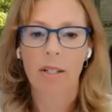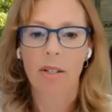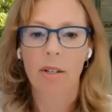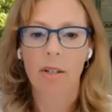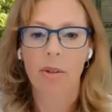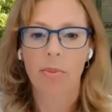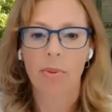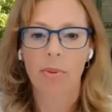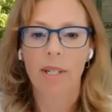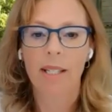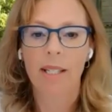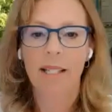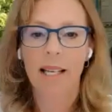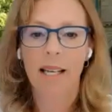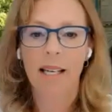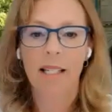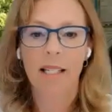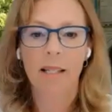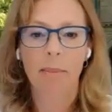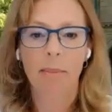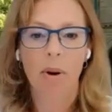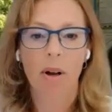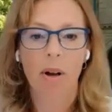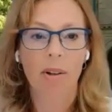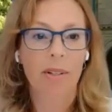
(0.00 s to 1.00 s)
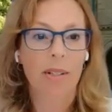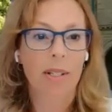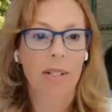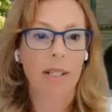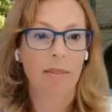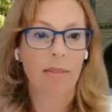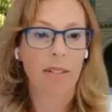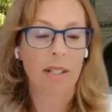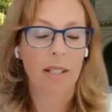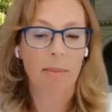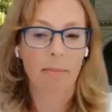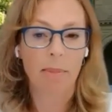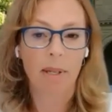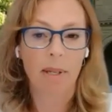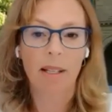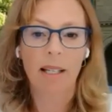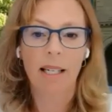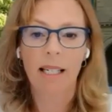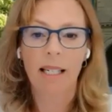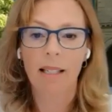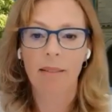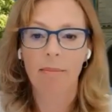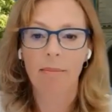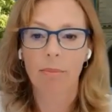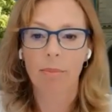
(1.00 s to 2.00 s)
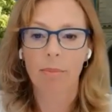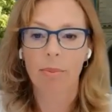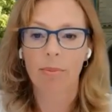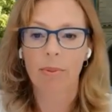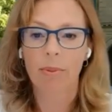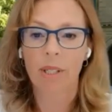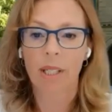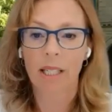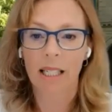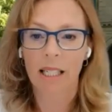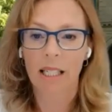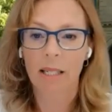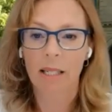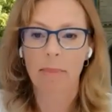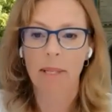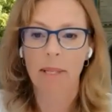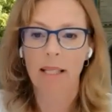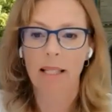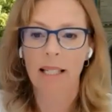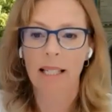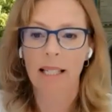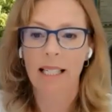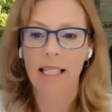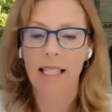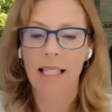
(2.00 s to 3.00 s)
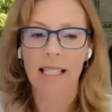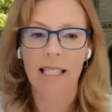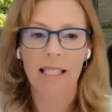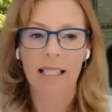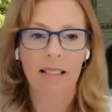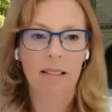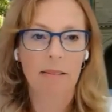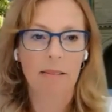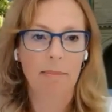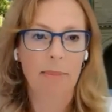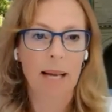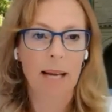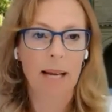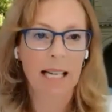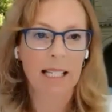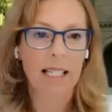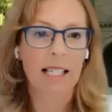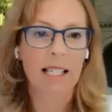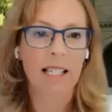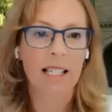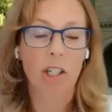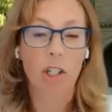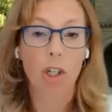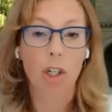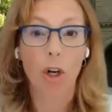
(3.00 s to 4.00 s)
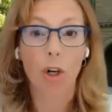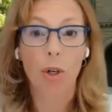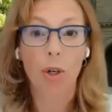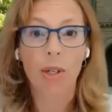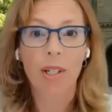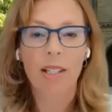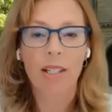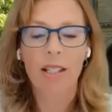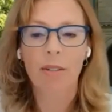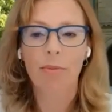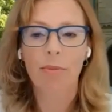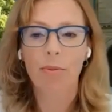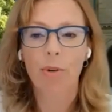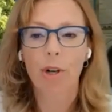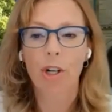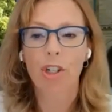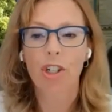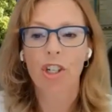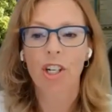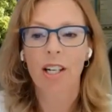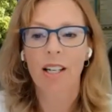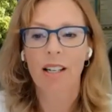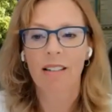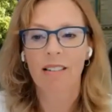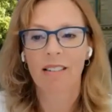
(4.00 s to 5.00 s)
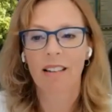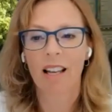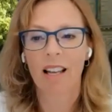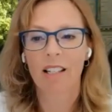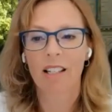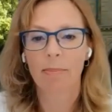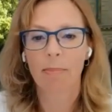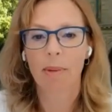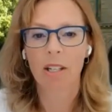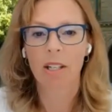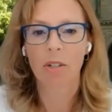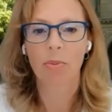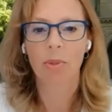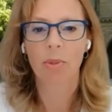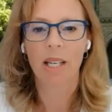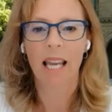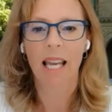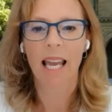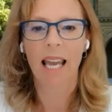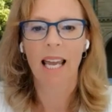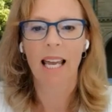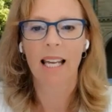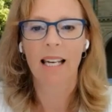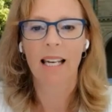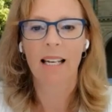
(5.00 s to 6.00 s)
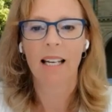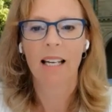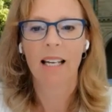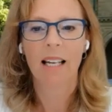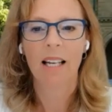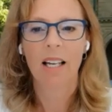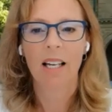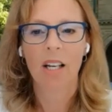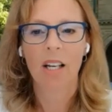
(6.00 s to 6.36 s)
So the reset is a policy of stability, predictability, back to deterrence of Russia as best we can,